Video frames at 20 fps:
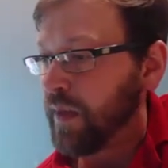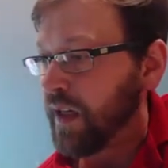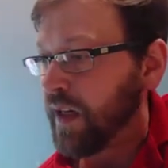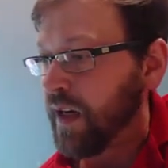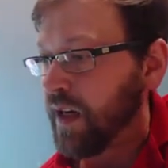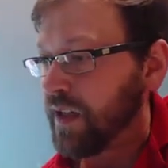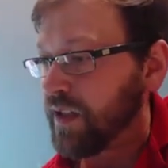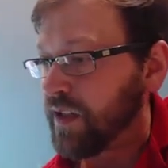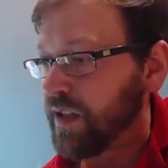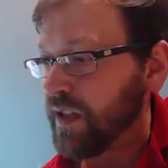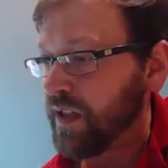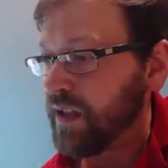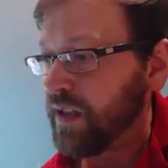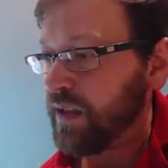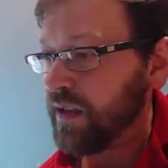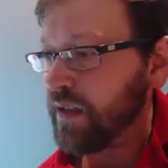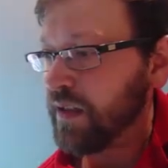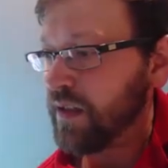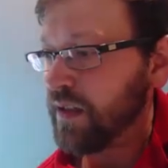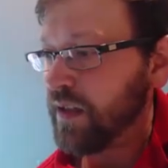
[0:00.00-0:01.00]
because
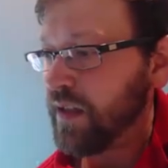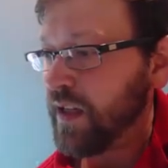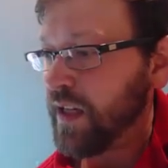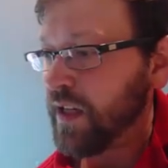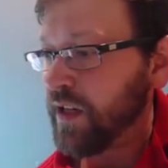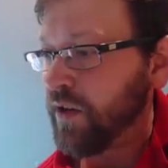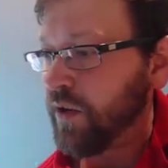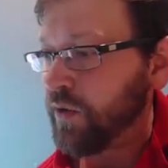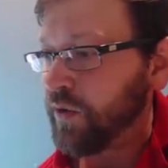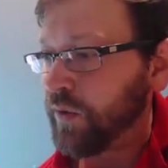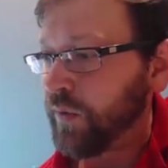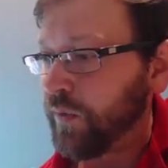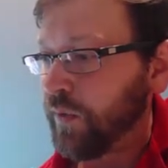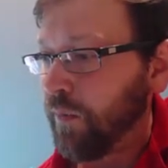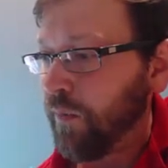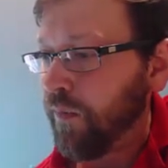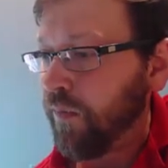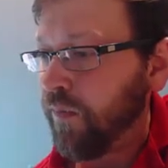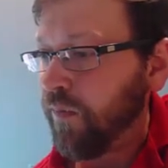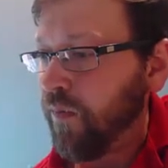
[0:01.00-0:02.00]
it goes
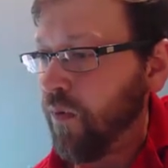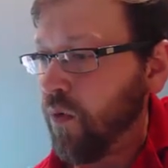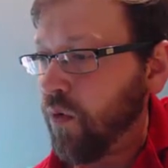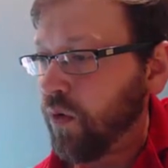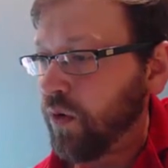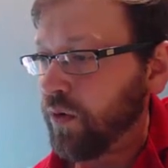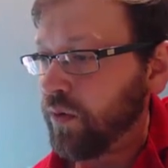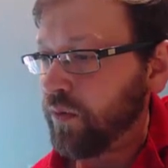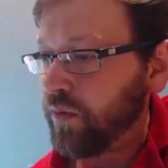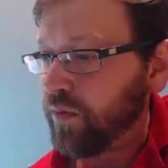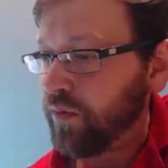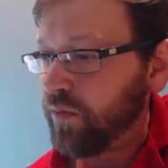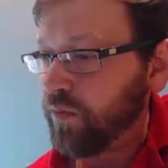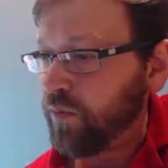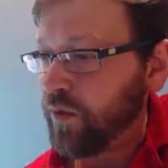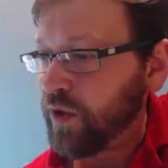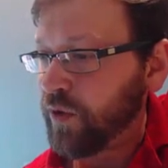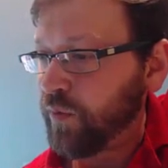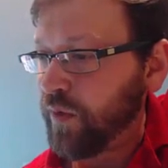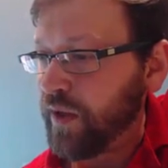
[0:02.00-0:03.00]
from 4,
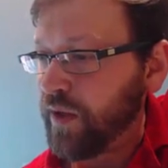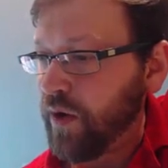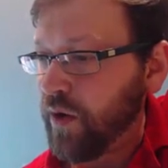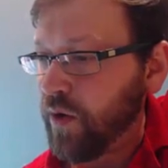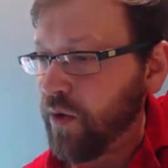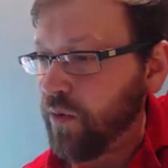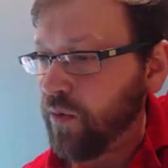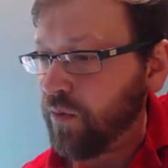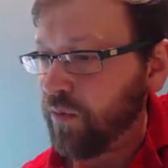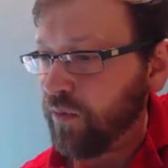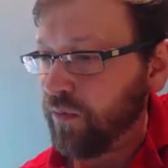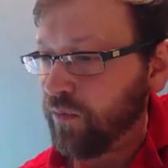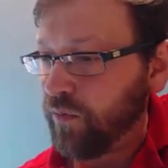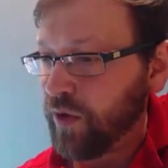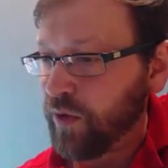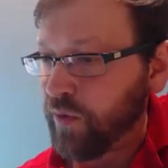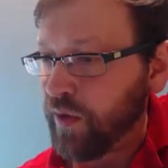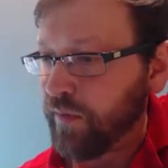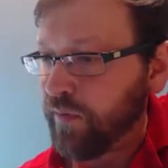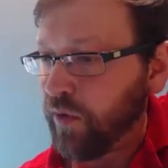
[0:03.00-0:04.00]
which we know,
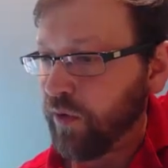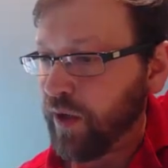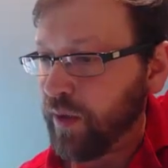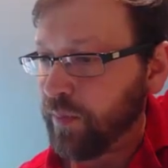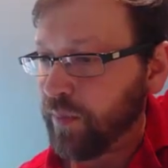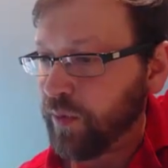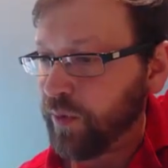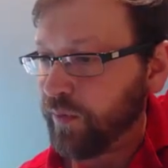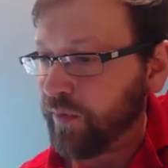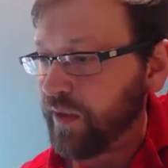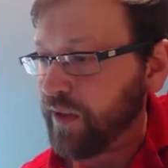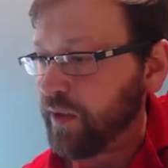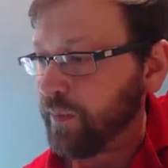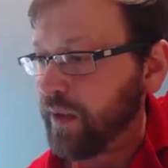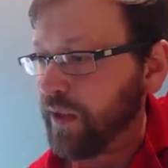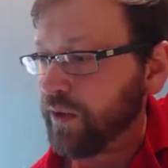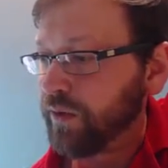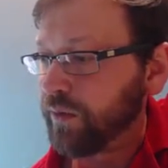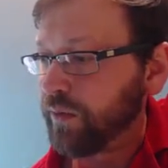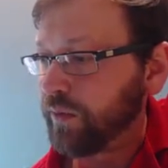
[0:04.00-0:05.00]
which we've already proven to
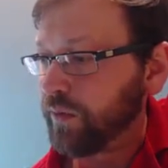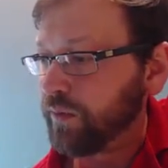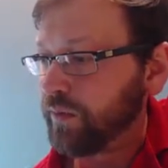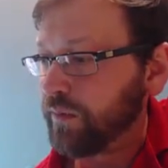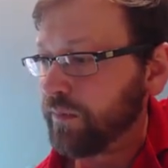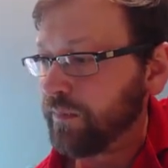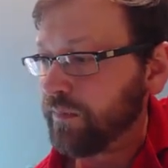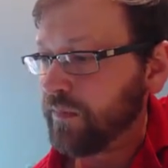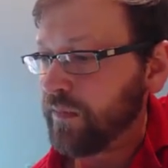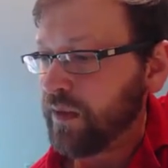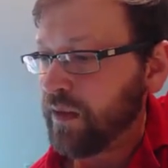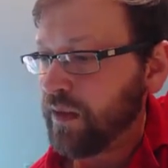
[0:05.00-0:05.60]
be true,